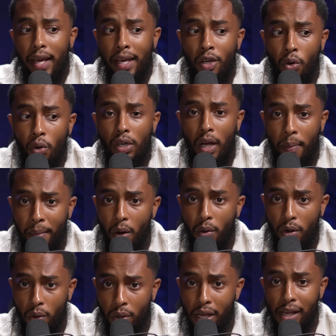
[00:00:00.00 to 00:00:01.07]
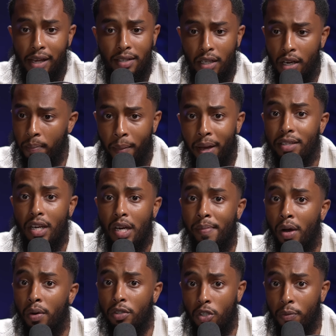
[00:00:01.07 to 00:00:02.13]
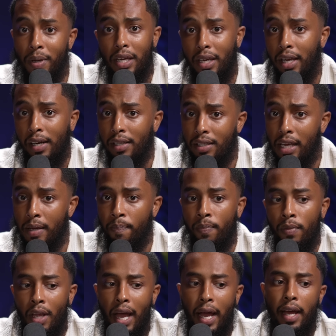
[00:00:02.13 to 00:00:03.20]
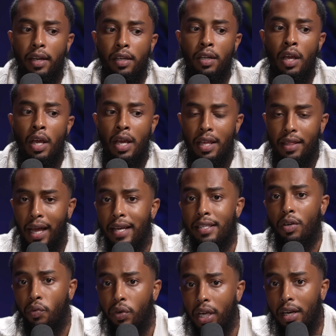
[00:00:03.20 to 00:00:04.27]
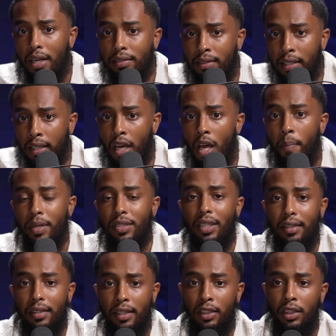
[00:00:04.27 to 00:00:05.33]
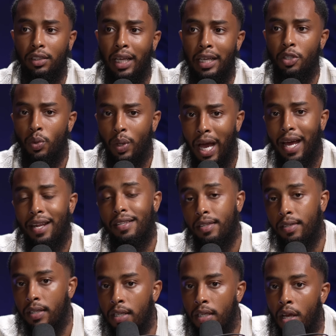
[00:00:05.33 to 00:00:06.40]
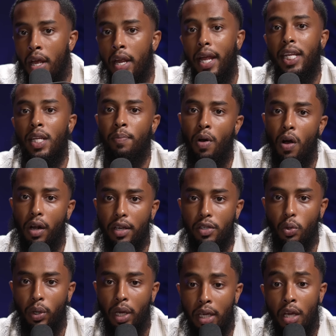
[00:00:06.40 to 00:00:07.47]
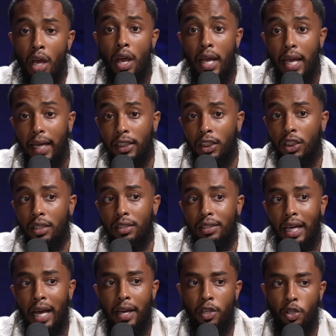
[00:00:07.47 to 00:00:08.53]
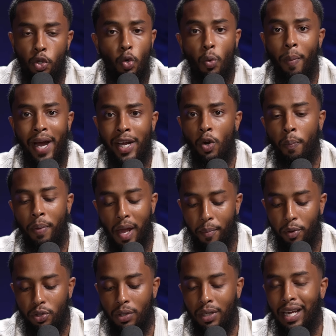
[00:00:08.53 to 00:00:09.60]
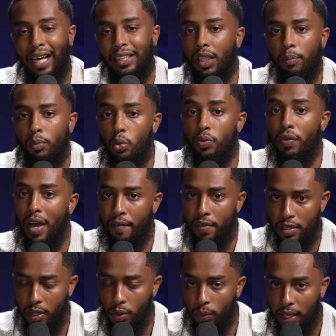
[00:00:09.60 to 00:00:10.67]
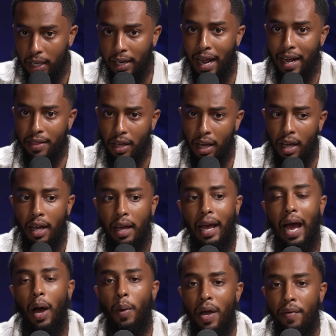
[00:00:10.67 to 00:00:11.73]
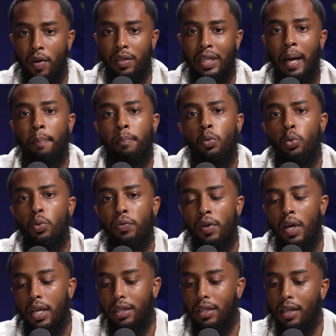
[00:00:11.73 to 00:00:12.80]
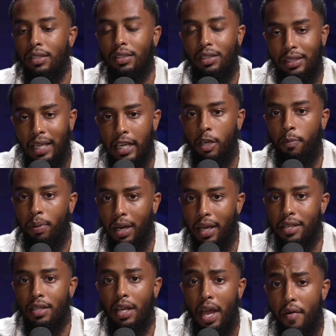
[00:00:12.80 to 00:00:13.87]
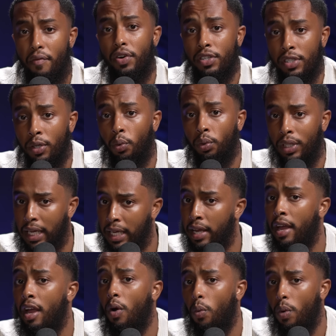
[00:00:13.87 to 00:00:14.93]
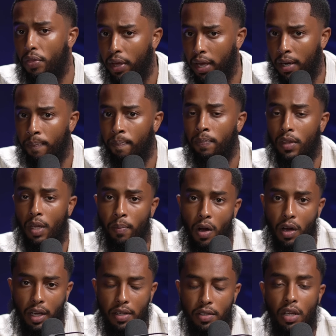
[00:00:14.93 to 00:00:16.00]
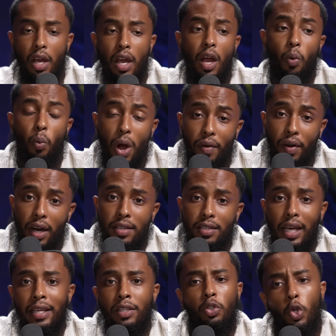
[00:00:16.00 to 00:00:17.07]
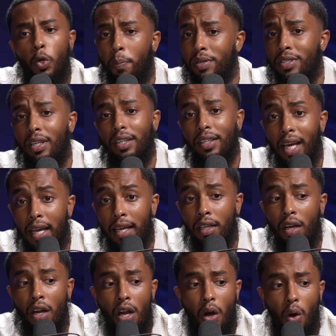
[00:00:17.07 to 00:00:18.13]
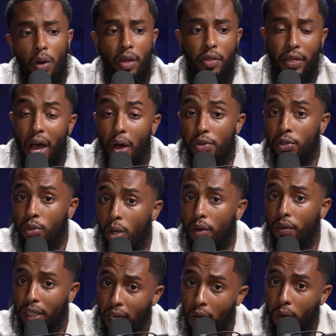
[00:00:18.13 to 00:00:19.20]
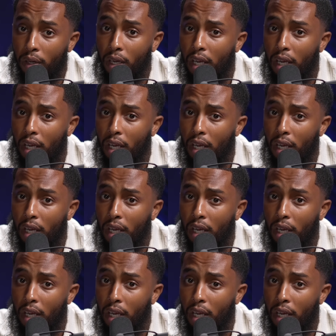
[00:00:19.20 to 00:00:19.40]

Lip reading: a good amount. Okay, it's an amazing amount to make in a day, and that is a realistic percentage that you can see in the markets. Okay, it's just that you might not be able to catch a move every single day like that. However, that move does take place every single day within the markets, whereas a 2% gain on a $1,000 account